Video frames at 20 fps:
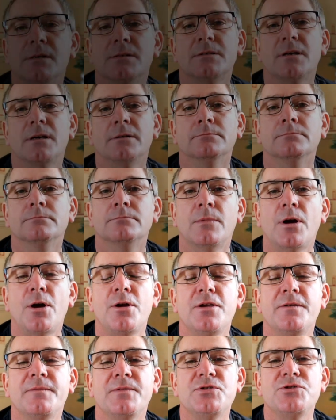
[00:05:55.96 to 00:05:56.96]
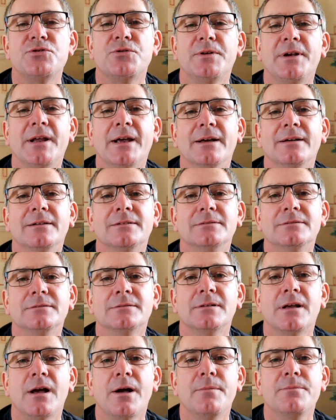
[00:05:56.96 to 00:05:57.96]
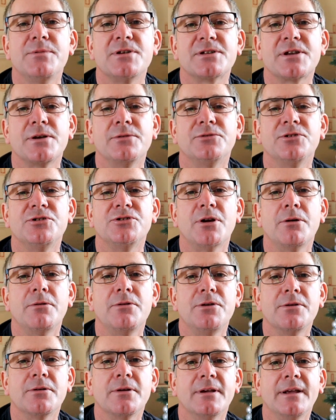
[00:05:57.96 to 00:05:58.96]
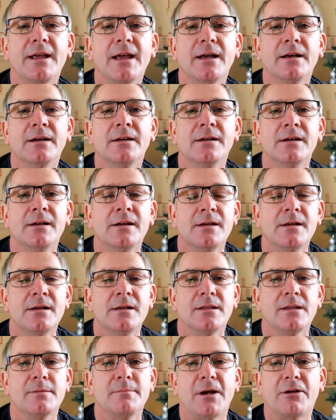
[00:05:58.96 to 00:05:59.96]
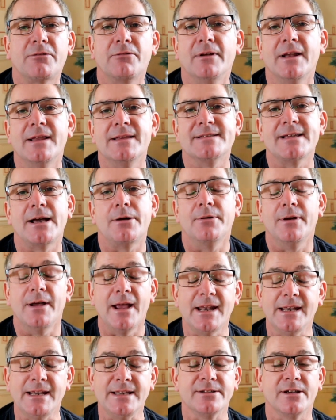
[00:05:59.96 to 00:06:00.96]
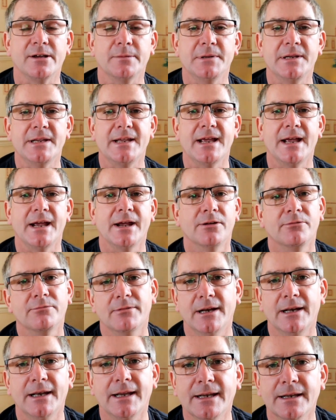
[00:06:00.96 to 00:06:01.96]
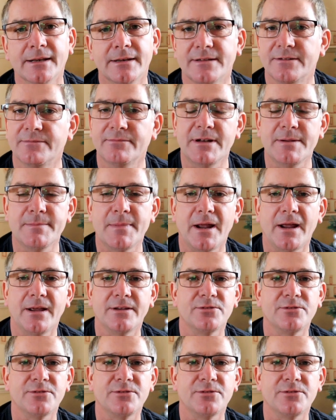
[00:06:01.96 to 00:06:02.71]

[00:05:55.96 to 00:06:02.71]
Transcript: So, I hope you've enjoyed it. Um, just goes to show that you can get the macro lens out at any time of the year, really. It doesn't really matter.